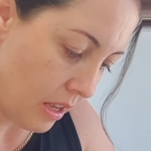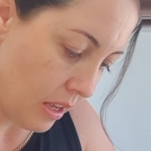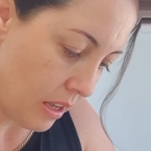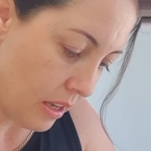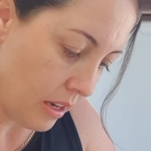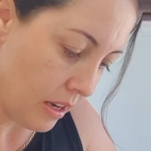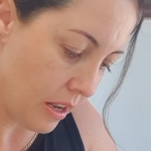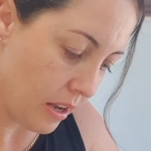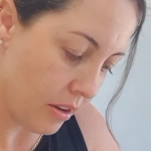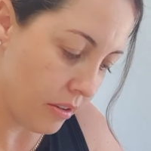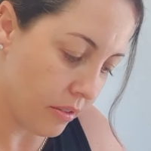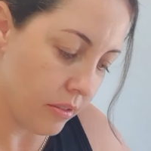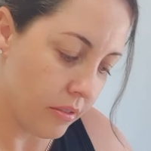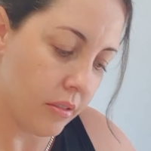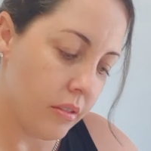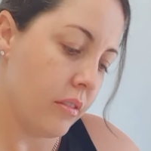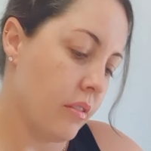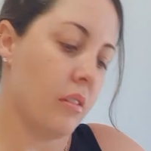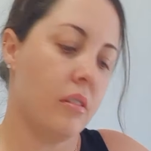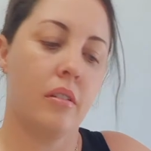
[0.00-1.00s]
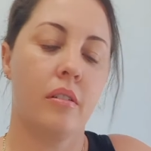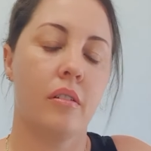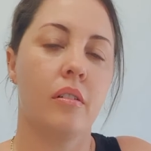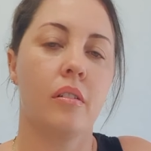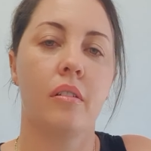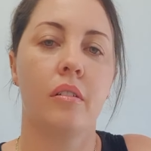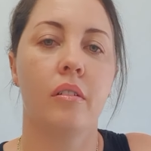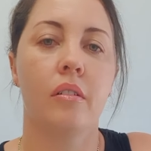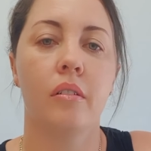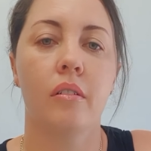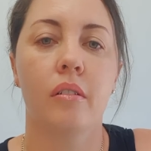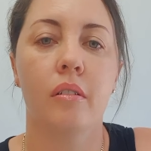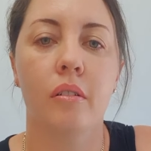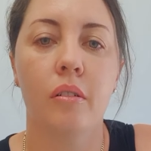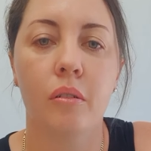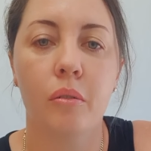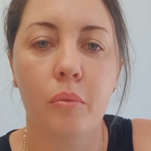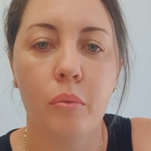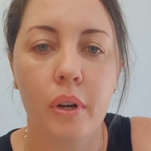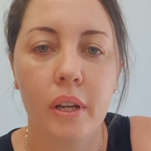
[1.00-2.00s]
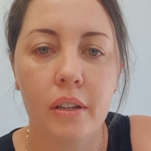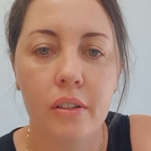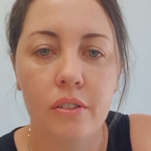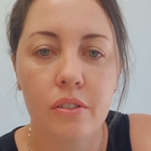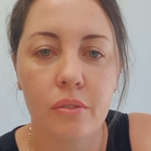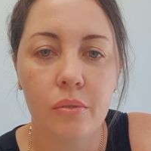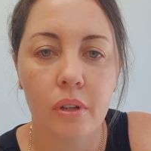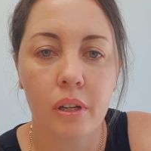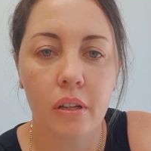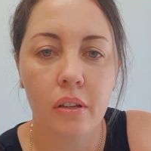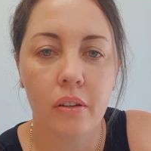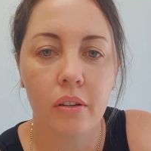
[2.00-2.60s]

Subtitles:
Now, when doing your